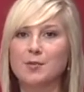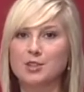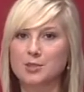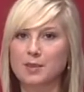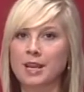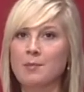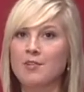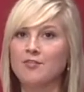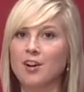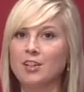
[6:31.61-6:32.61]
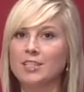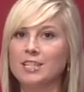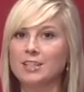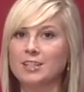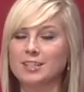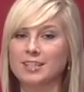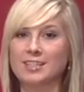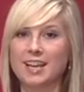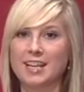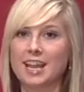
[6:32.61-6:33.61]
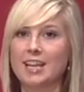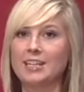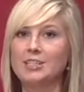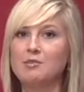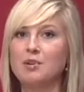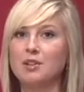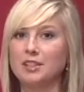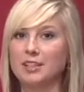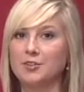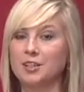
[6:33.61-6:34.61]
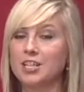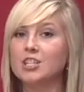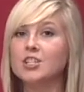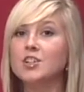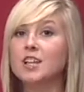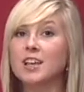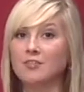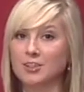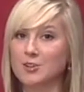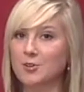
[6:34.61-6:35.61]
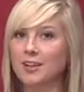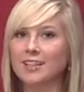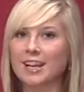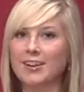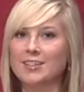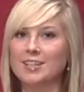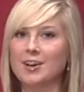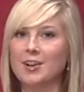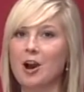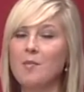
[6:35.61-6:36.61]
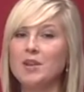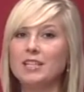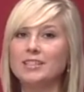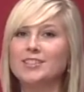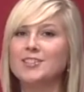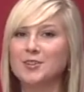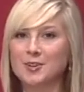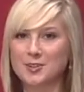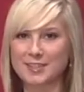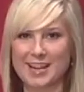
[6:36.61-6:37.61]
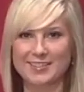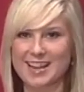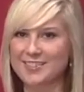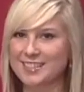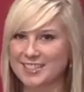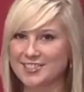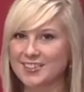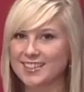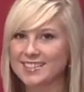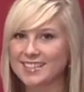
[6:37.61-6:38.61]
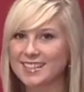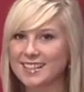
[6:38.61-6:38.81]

which is made up of volunteers and is dedicated to building a traditional Victorian carousel in Albany's historical downtown district.